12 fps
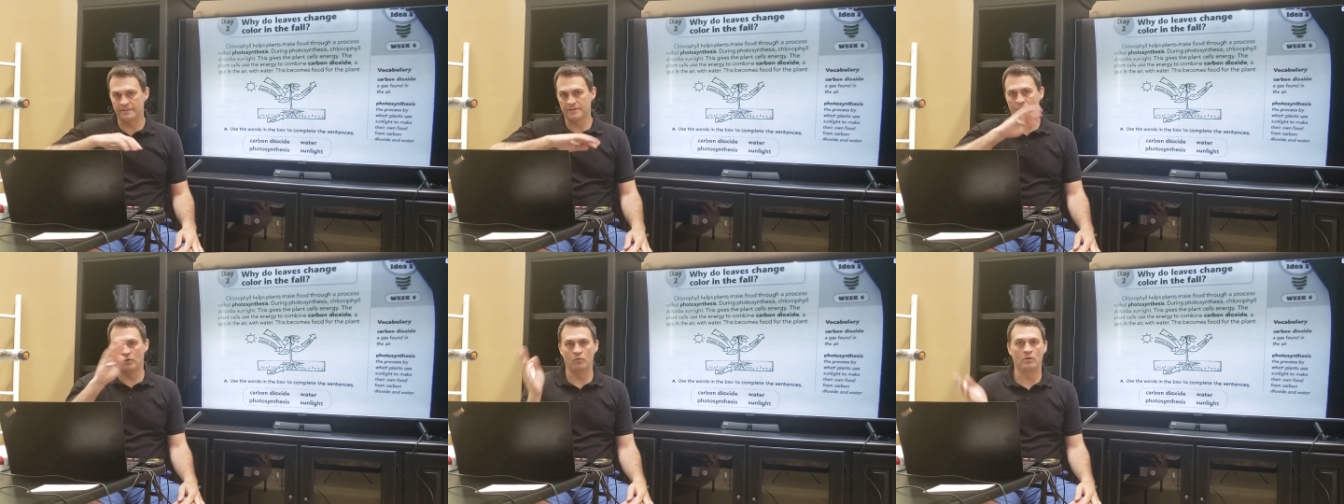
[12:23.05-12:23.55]

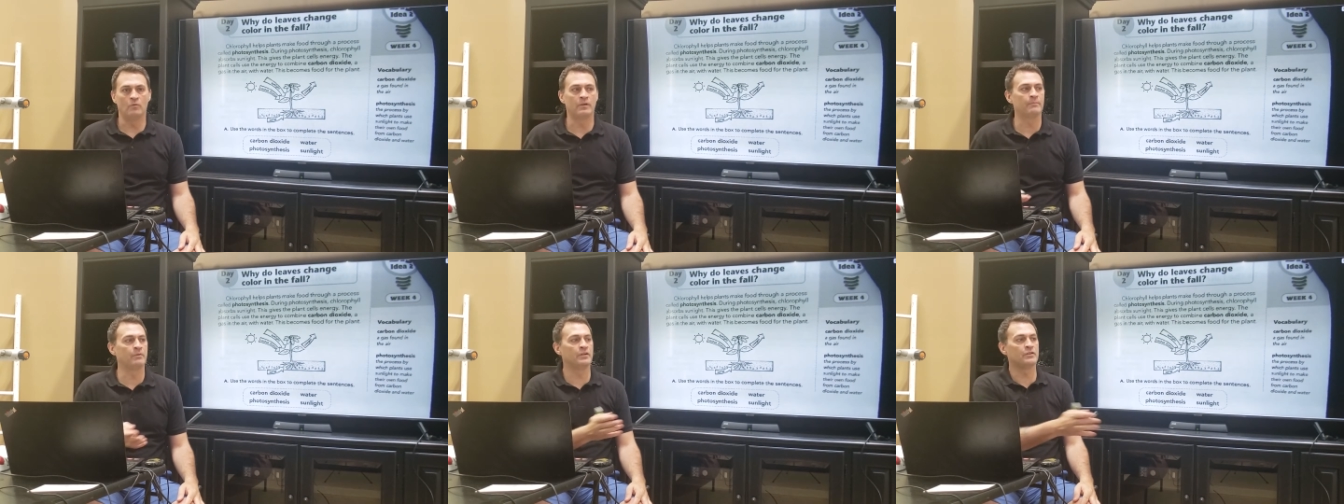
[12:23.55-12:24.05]
So what we
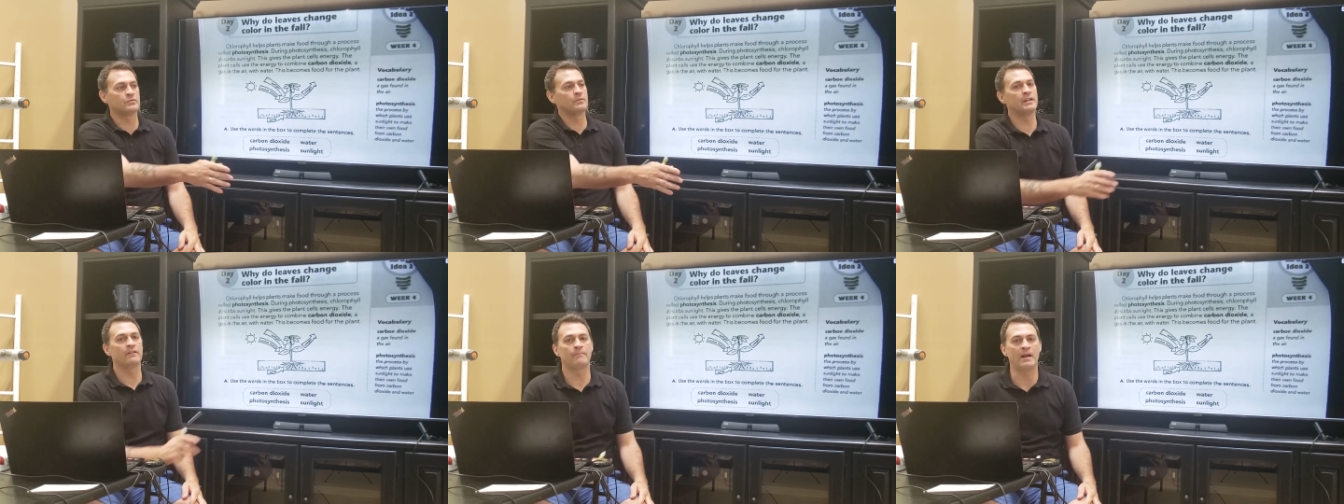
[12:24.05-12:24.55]
produce, we
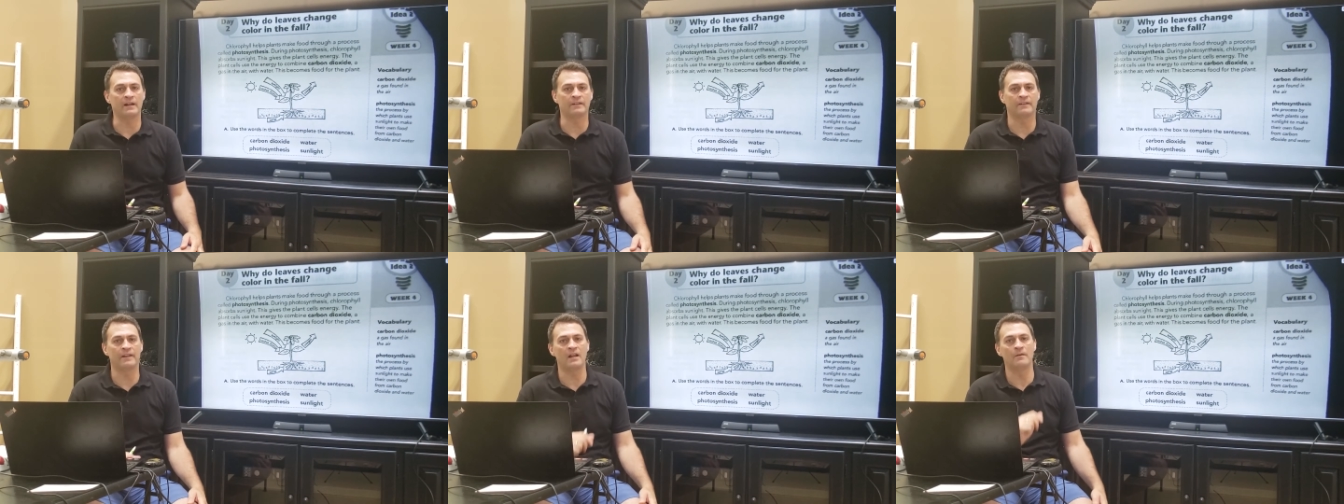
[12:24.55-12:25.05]
give back to
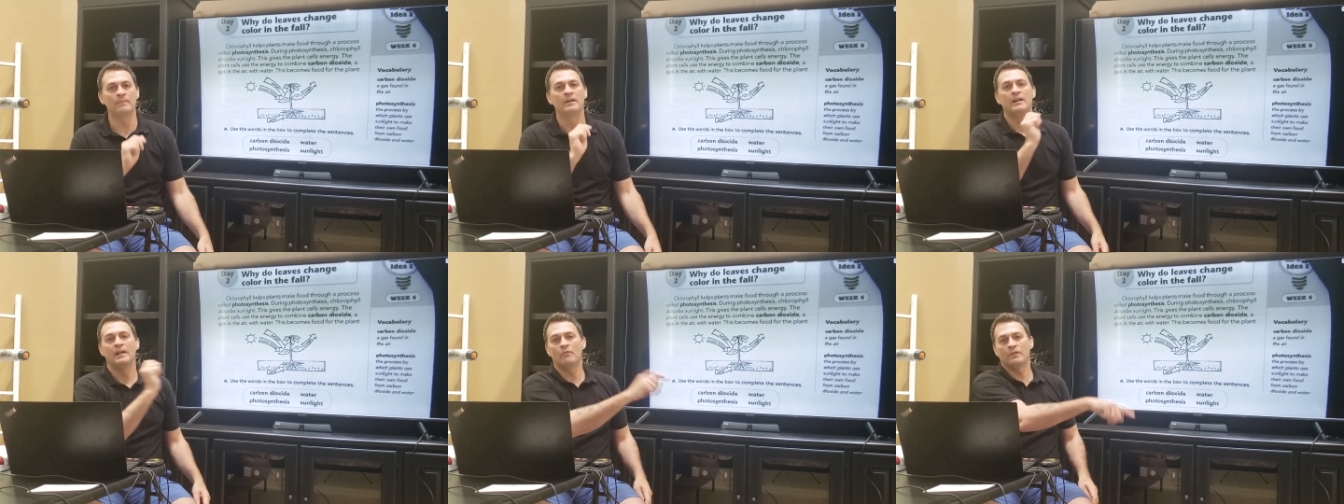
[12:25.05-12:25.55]
them,
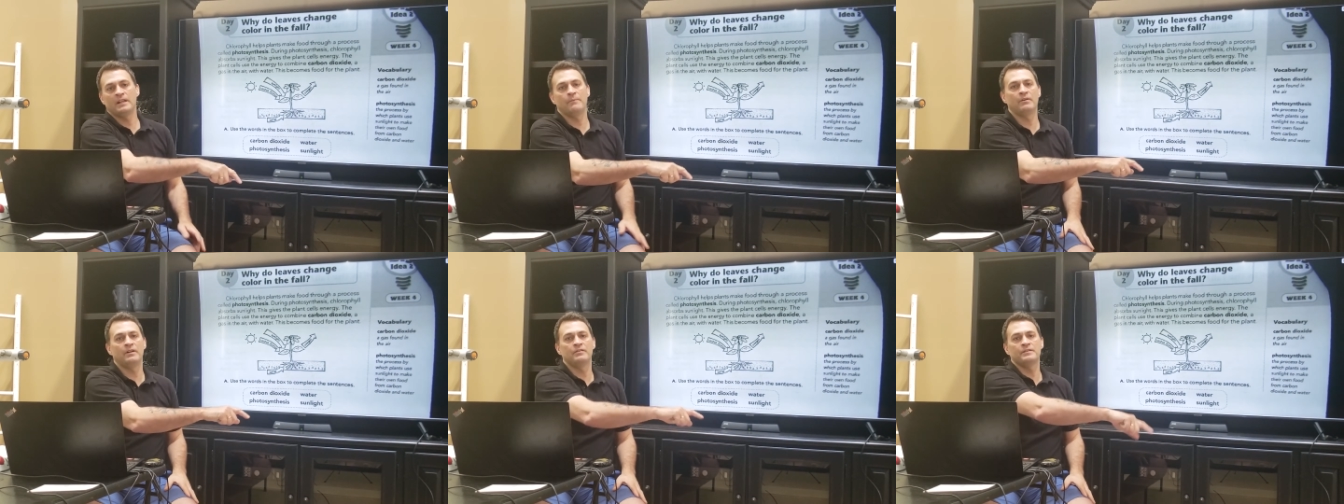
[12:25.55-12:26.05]
and what they
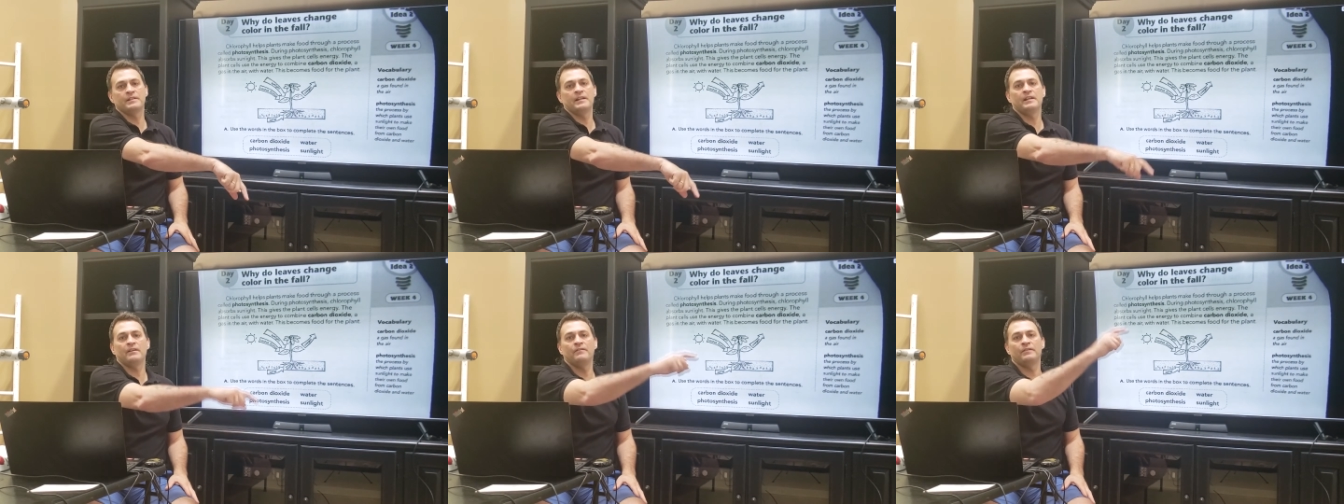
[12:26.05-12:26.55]
produce, they
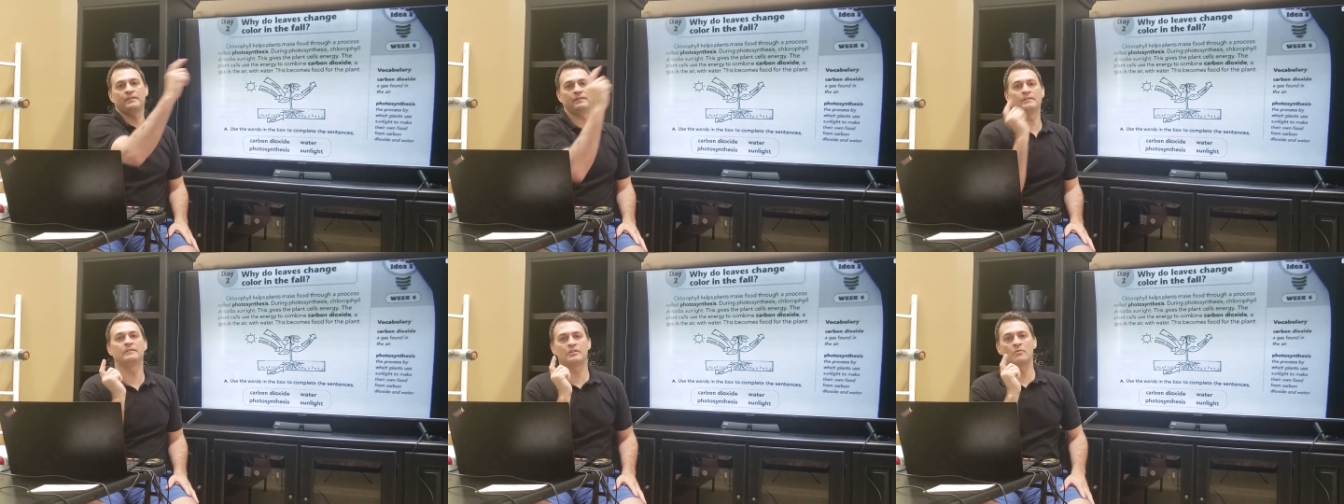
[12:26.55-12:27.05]
give
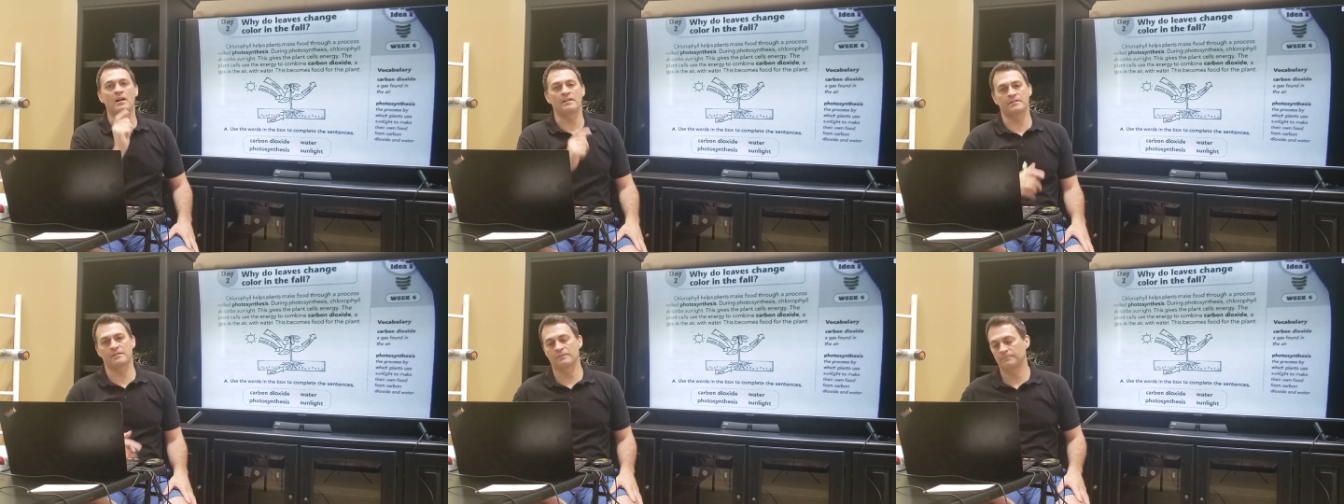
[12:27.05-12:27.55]
to
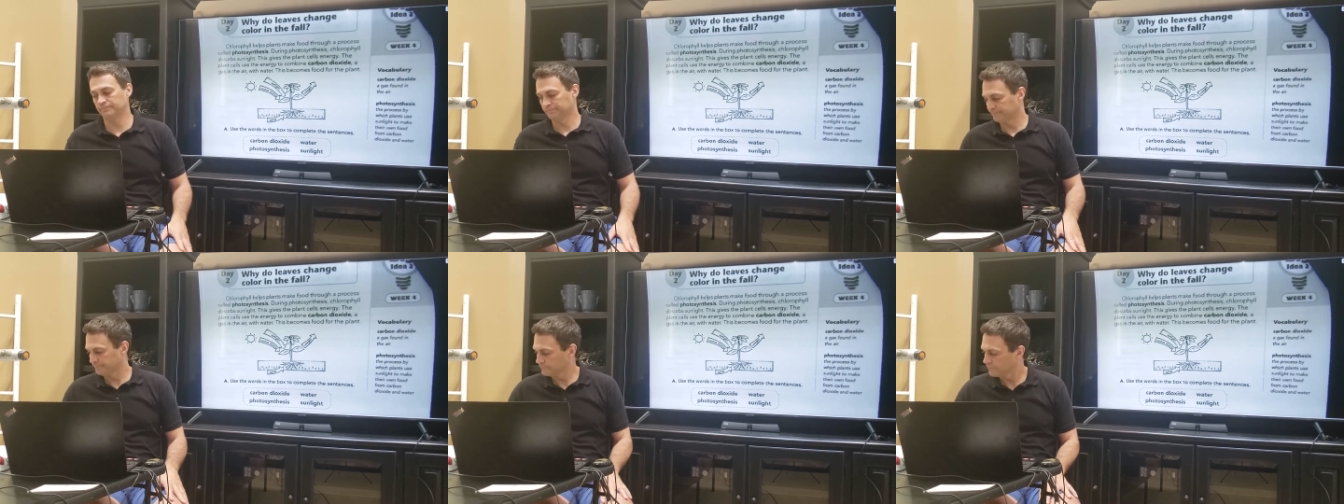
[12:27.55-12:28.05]
us.
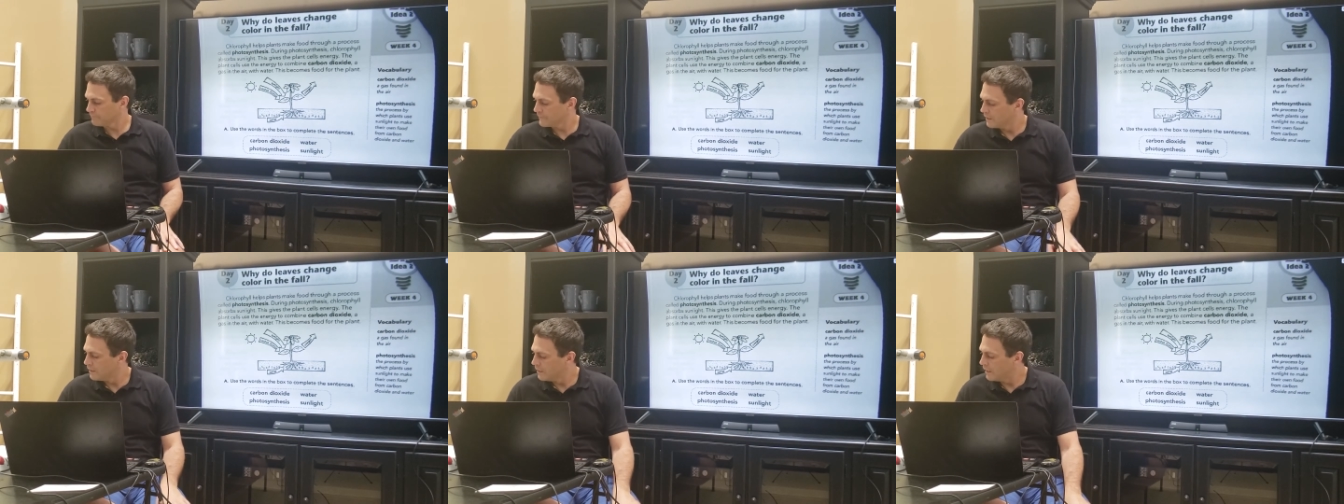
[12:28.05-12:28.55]

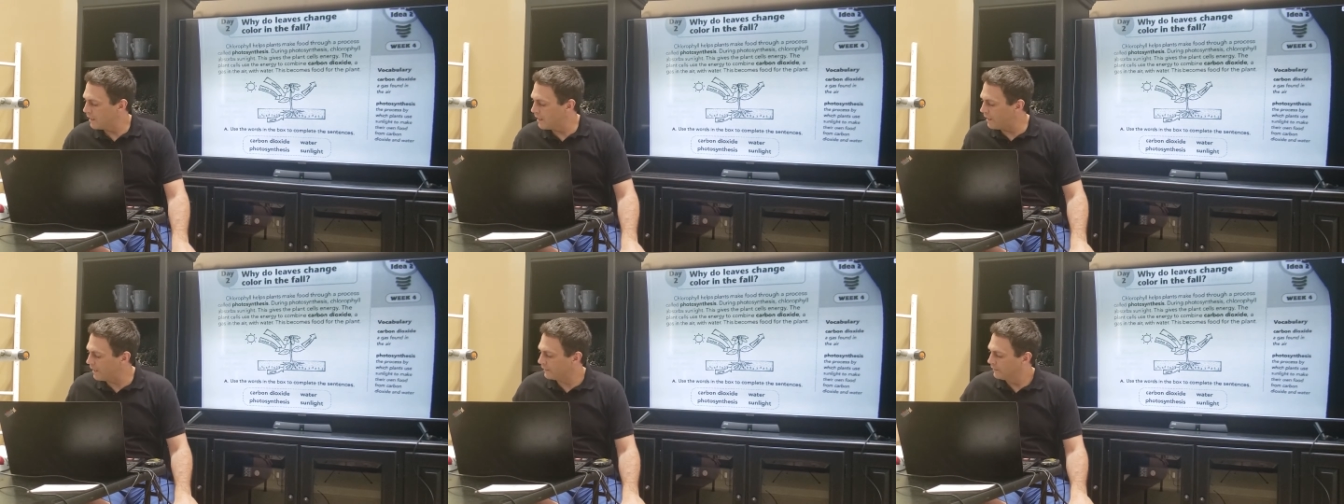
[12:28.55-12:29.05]
All
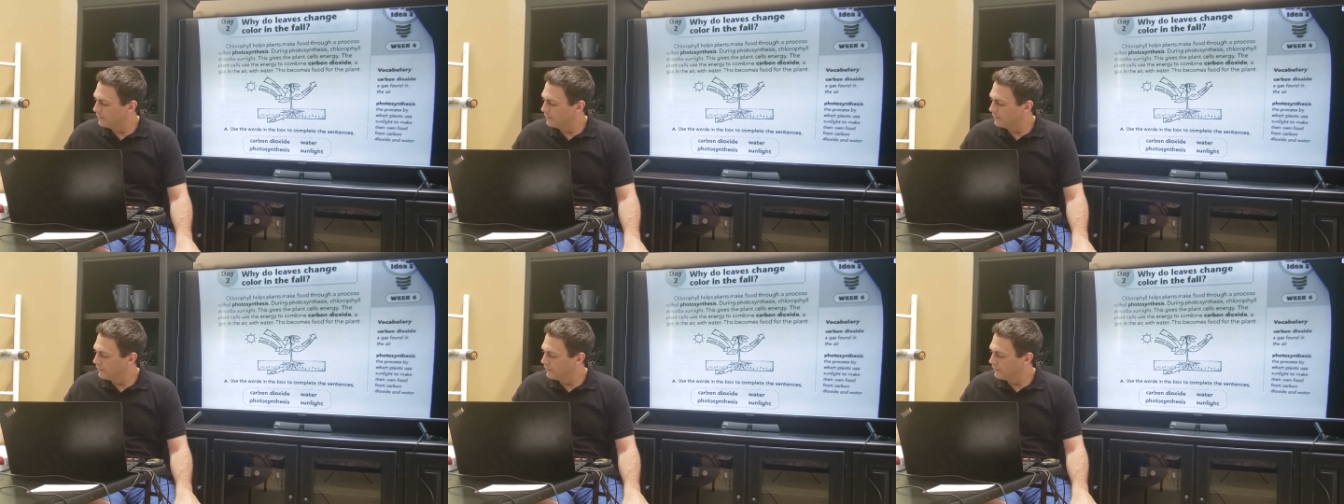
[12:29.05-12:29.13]
right,